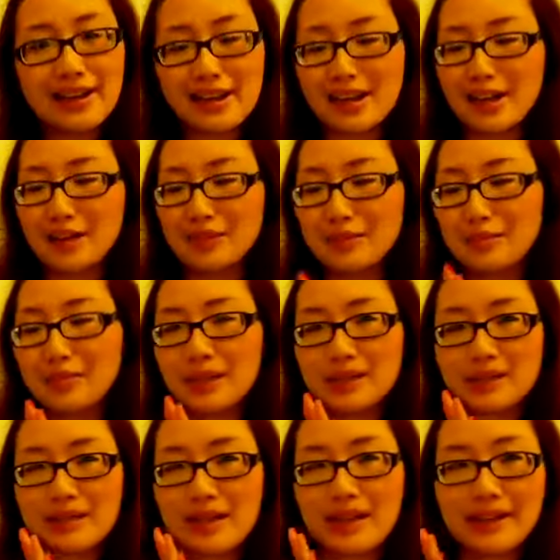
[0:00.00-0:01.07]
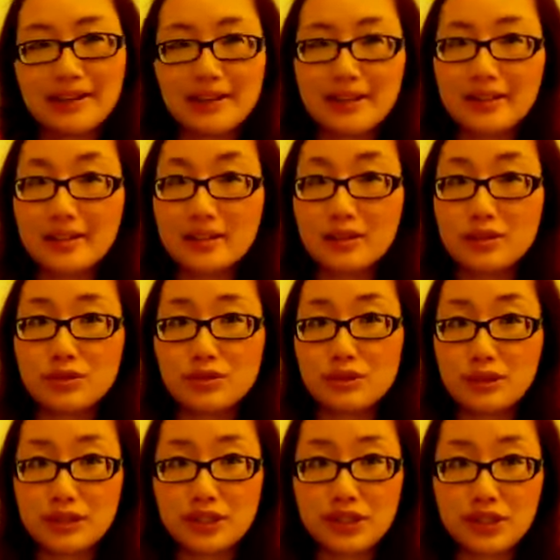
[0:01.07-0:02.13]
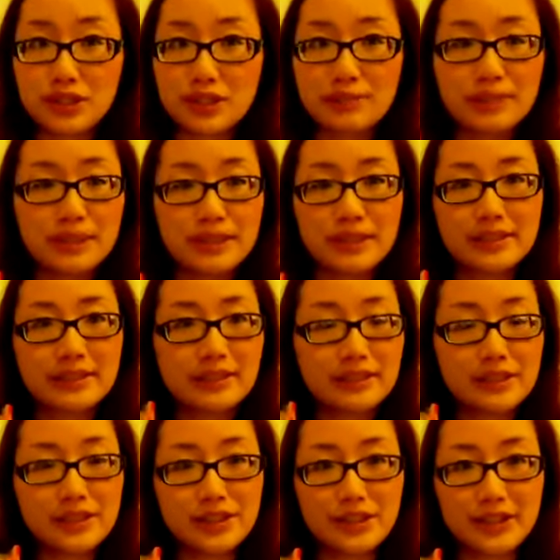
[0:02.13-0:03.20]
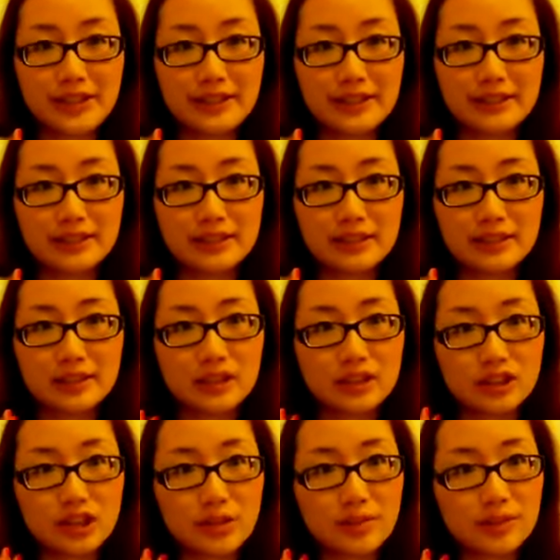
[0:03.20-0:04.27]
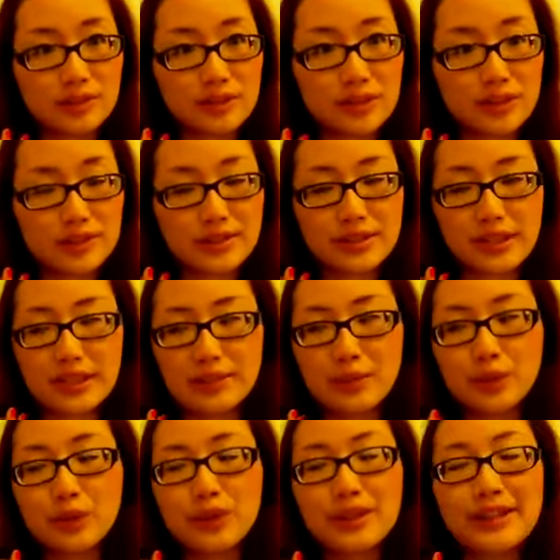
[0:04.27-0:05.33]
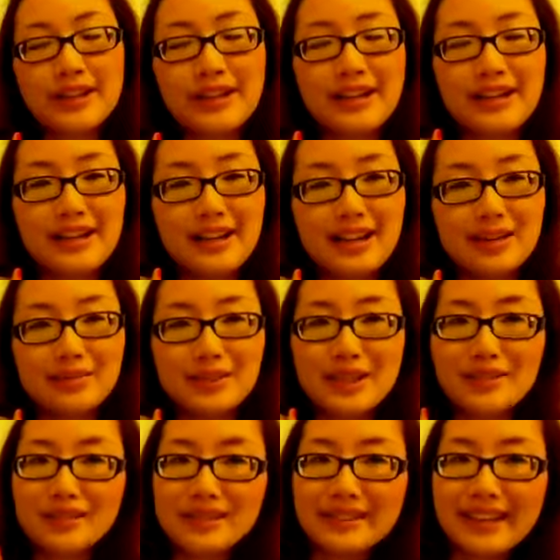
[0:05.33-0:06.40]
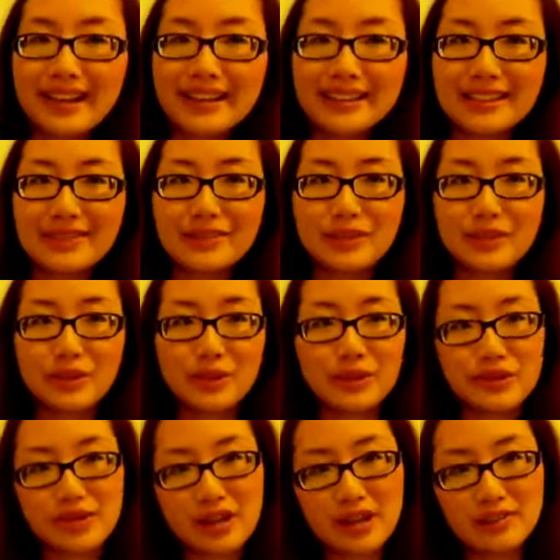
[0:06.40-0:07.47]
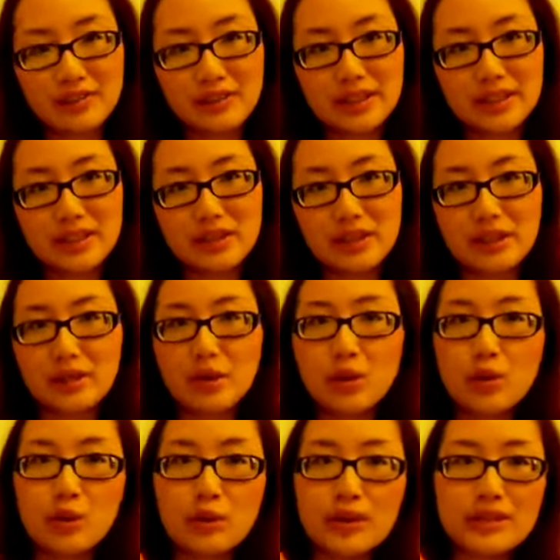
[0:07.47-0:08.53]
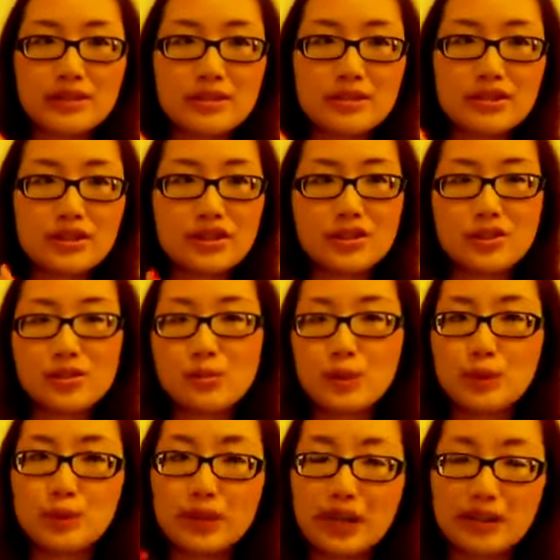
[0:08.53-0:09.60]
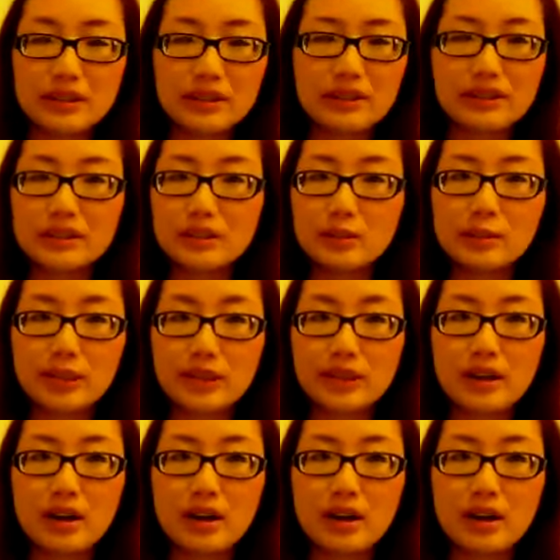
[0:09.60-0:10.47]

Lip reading: But I think it looks really chic, particularly chic and elegant on top of a dresser table. Given that if you're going traveling, you can always just spoon out a little bit